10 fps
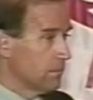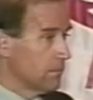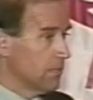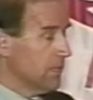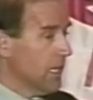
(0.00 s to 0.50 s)

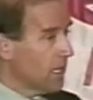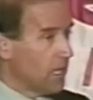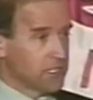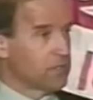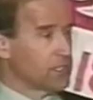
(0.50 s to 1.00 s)
He's not
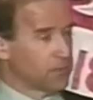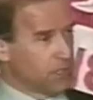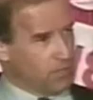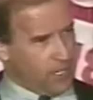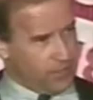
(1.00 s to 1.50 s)
constitutionally
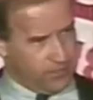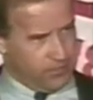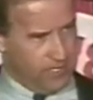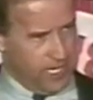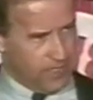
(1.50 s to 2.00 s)
required to do
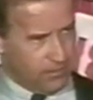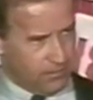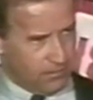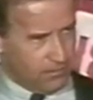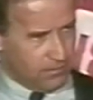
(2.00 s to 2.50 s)
that.
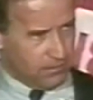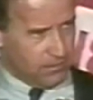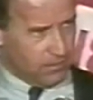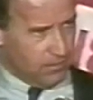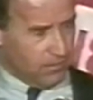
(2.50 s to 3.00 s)

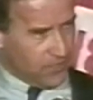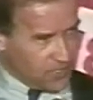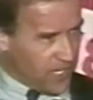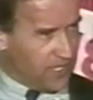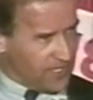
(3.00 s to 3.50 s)
But the
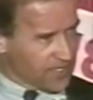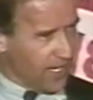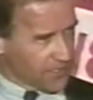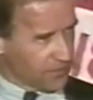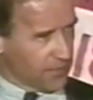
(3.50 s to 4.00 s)
Senate is
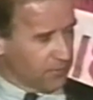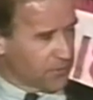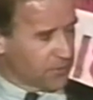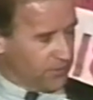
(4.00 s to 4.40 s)
constitutionally,